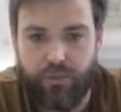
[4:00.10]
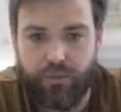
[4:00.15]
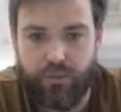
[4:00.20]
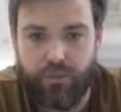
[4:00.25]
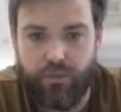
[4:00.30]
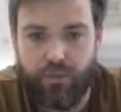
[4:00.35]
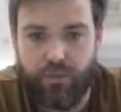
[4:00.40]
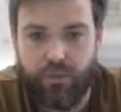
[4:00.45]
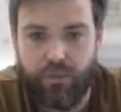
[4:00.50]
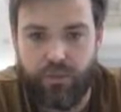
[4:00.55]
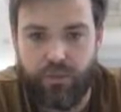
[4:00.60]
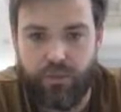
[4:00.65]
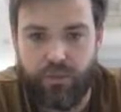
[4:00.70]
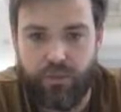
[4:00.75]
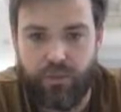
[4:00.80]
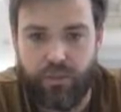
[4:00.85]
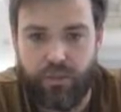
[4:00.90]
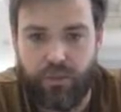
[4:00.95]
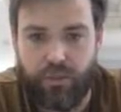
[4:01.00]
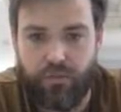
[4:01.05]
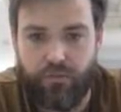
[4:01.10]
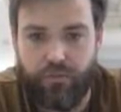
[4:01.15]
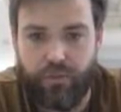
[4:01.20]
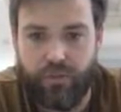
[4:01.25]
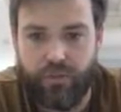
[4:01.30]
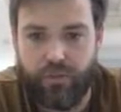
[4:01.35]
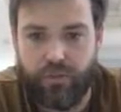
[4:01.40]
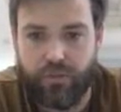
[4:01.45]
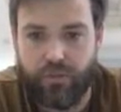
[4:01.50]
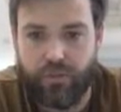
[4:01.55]
here so you can see all of
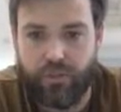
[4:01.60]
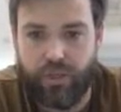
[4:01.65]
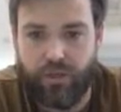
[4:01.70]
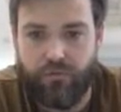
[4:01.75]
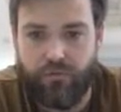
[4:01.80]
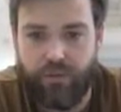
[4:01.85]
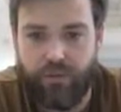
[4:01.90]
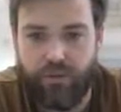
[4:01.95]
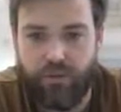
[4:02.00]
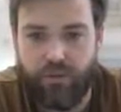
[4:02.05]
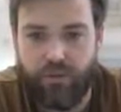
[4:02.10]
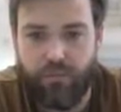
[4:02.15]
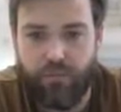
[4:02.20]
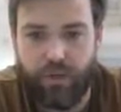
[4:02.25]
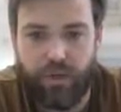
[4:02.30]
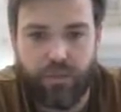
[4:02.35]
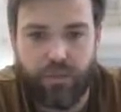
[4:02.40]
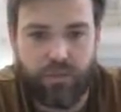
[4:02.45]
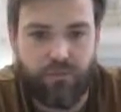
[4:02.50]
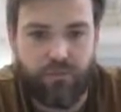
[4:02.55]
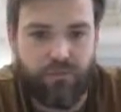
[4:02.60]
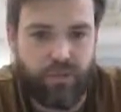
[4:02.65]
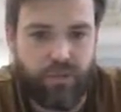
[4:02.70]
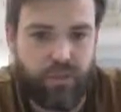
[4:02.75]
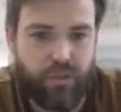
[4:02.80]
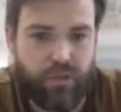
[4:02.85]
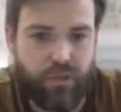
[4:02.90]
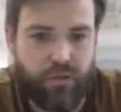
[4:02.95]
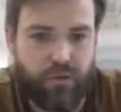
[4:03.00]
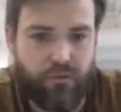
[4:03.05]
this stuff. And you can pause the
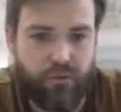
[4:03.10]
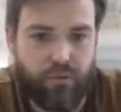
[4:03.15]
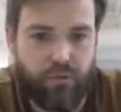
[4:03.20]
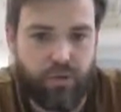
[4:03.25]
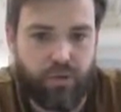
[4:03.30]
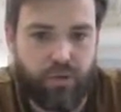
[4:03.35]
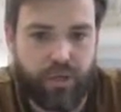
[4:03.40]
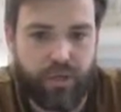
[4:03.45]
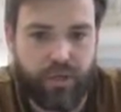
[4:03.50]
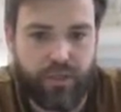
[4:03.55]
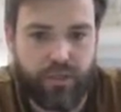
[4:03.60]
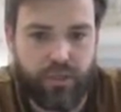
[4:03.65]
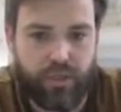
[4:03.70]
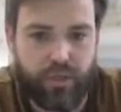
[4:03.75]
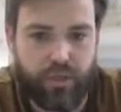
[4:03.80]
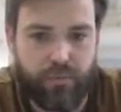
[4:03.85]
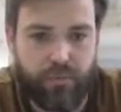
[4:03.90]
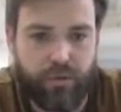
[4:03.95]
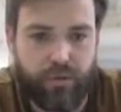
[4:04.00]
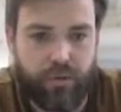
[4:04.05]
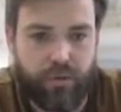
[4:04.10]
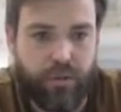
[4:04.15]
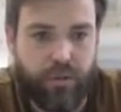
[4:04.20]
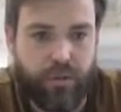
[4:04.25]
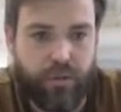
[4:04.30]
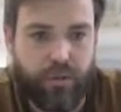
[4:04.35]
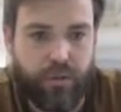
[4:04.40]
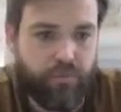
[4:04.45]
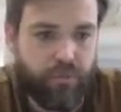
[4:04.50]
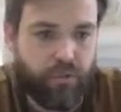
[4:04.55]
video if you want to catch up.
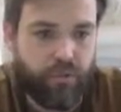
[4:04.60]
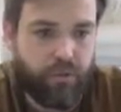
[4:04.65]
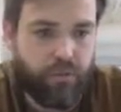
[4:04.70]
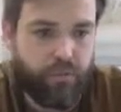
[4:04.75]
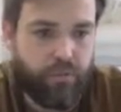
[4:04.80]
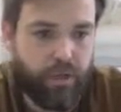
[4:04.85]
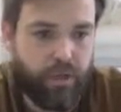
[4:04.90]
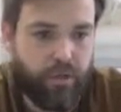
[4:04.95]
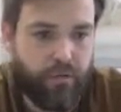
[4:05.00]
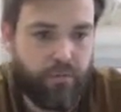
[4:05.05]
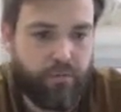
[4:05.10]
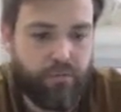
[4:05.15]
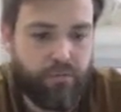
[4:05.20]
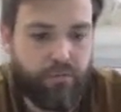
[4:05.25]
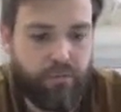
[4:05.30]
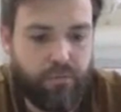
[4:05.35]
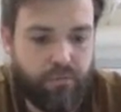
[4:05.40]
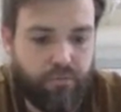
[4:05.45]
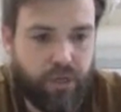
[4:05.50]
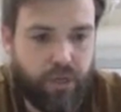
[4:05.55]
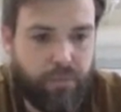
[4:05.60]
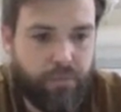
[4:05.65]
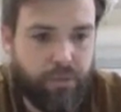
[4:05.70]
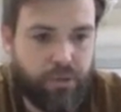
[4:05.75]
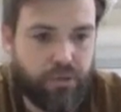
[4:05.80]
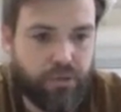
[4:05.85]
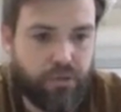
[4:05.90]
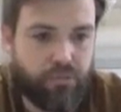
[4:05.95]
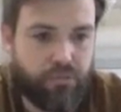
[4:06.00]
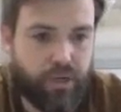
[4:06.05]
But if I
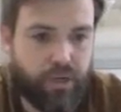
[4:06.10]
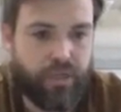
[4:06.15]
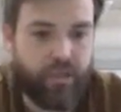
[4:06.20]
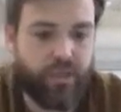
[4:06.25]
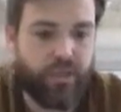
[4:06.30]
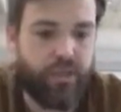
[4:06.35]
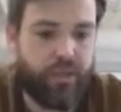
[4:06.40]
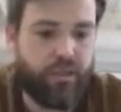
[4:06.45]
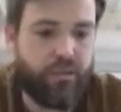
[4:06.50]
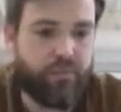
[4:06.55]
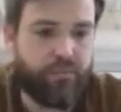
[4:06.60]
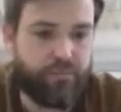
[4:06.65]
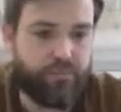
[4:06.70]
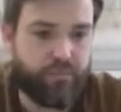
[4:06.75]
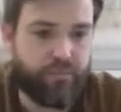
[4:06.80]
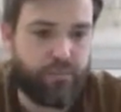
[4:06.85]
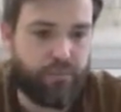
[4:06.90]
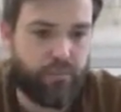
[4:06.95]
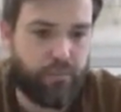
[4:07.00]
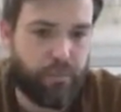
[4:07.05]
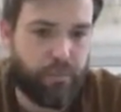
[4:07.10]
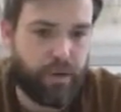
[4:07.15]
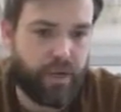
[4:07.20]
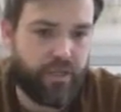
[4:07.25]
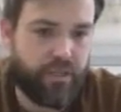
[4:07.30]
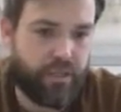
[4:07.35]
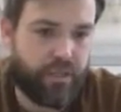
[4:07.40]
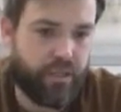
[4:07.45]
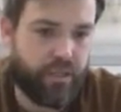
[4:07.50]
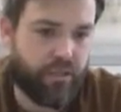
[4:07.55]
push the right key,
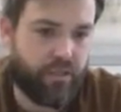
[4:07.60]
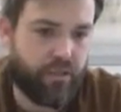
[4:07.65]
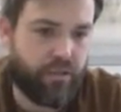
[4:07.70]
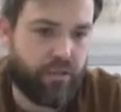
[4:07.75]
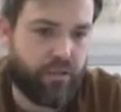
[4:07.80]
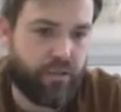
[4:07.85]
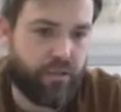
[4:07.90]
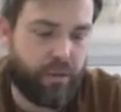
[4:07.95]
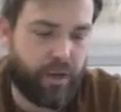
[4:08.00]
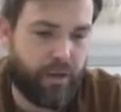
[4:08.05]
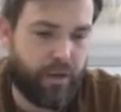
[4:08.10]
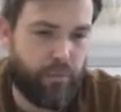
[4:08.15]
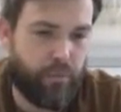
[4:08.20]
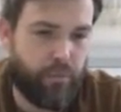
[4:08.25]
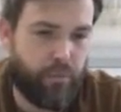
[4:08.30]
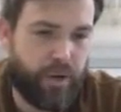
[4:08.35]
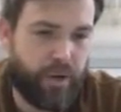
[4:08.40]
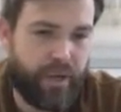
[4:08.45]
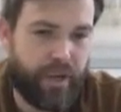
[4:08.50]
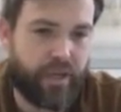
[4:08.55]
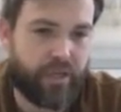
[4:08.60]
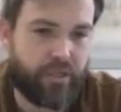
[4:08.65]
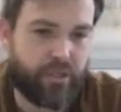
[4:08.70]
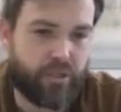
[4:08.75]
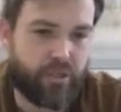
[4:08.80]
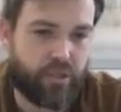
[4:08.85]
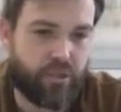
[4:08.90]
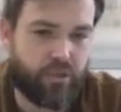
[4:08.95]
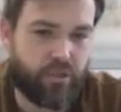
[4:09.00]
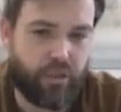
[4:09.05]
my
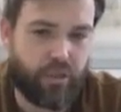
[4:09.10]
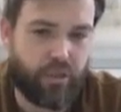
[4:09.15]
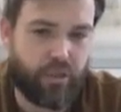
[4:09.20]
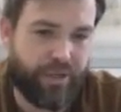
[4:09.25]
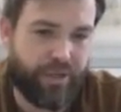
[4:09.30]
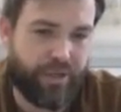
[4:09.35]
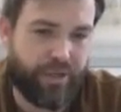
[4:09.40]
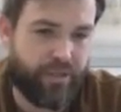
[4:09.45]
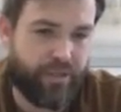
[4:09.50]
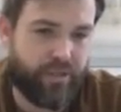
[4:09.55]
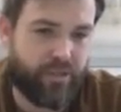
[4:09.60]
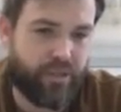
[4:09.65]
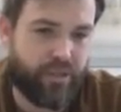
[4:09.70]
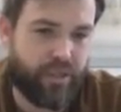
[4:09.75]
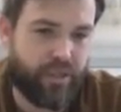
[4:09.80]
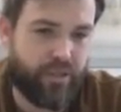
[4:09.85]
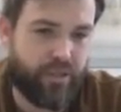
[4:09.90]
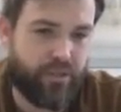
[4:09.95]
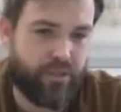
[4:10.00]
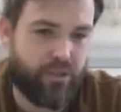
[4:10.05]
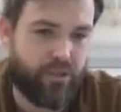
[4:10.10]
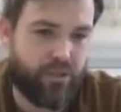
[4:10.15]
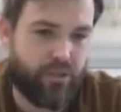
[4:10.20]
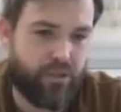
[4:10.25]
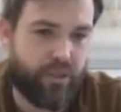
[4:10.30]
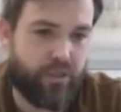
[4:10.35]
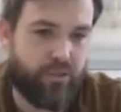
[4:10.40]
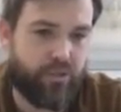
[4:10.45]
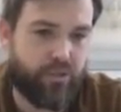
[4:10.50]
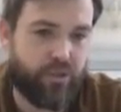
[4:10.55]
X goes up by 10. 10,
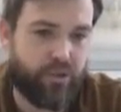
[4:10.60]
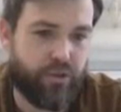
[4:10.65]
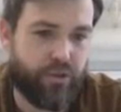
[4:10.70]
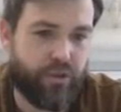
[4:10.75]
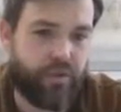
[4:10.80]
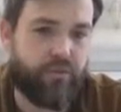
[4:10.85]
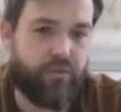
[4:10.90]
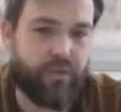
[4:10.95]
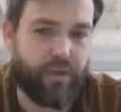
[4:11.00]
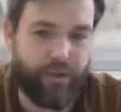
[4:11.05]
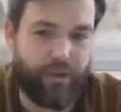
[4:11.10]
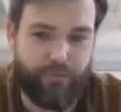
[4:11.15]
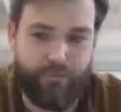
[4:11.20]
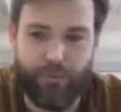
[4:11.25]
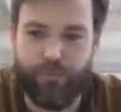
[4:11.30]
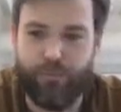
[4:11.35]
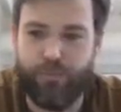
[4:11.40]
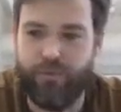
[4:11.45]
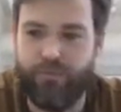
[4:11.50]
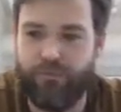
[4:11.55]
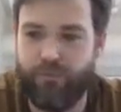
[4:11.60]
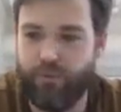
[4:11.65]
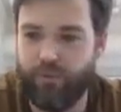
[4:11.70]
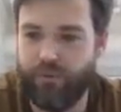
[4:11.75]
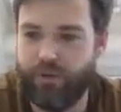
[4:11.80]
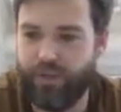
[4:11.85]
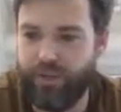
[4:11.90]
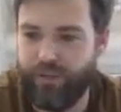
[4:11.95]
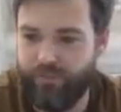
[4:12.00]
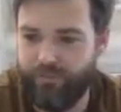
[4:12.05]
20, 30, count with me,
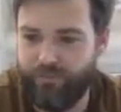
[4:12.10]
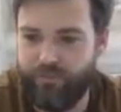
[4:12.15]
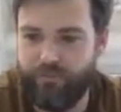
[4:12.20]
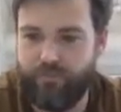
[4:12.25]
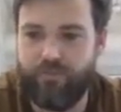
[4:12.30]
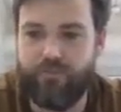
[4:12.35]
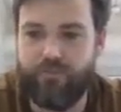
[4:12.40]
40,